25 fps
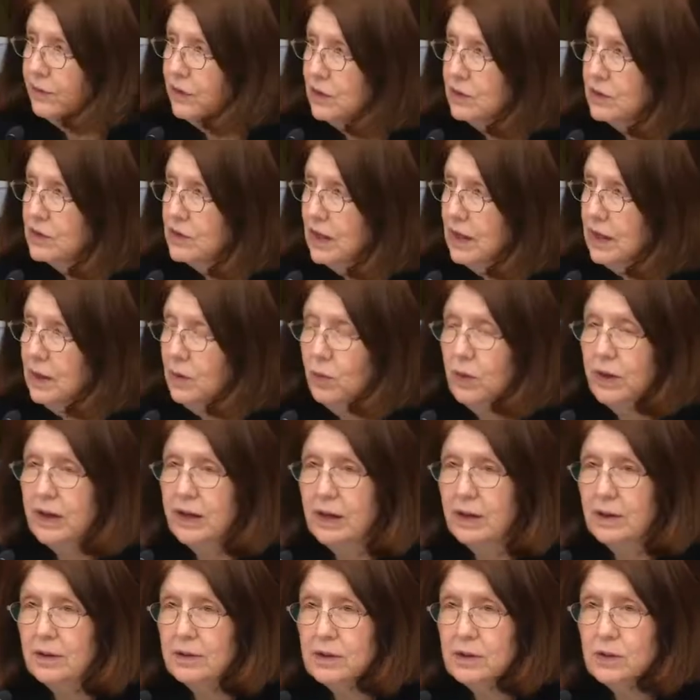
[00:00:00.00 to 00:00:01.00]
there's anyone
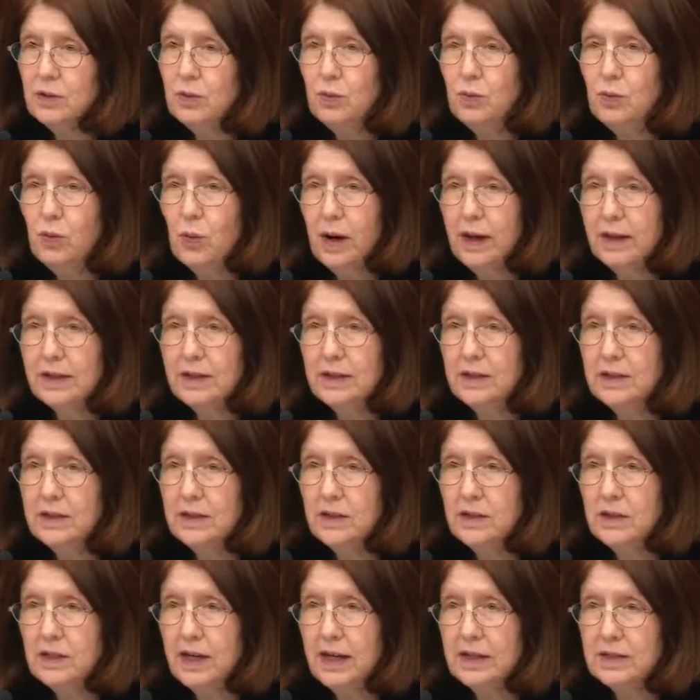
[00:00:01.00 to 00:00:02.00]
else who wanted to
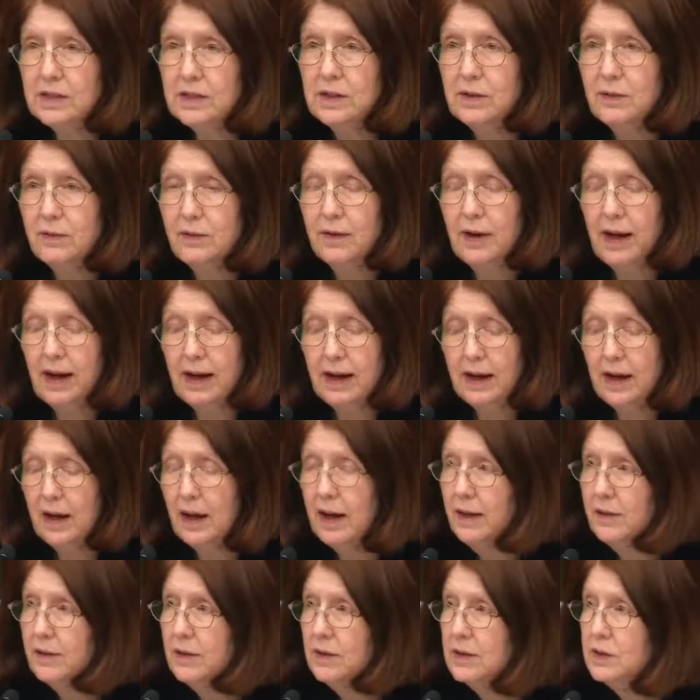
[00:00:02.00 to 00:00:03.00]
testify
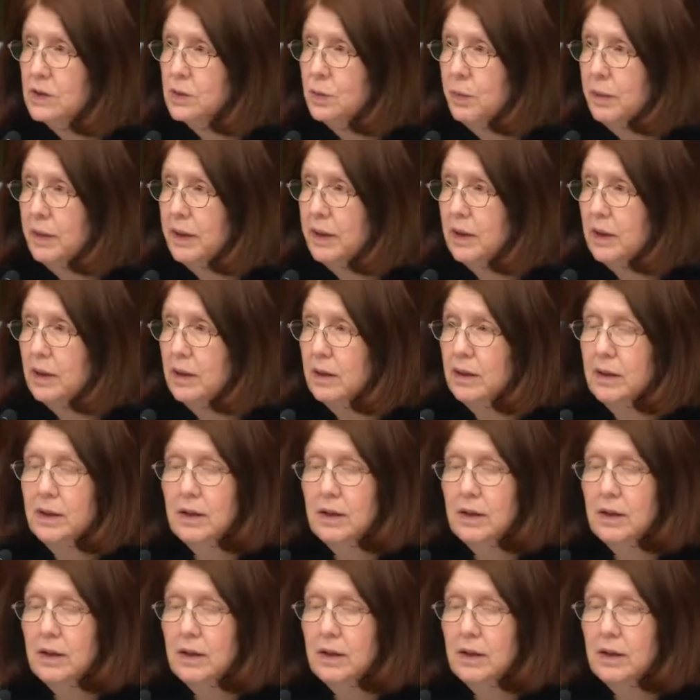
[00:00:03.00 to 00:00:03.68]
on this bill.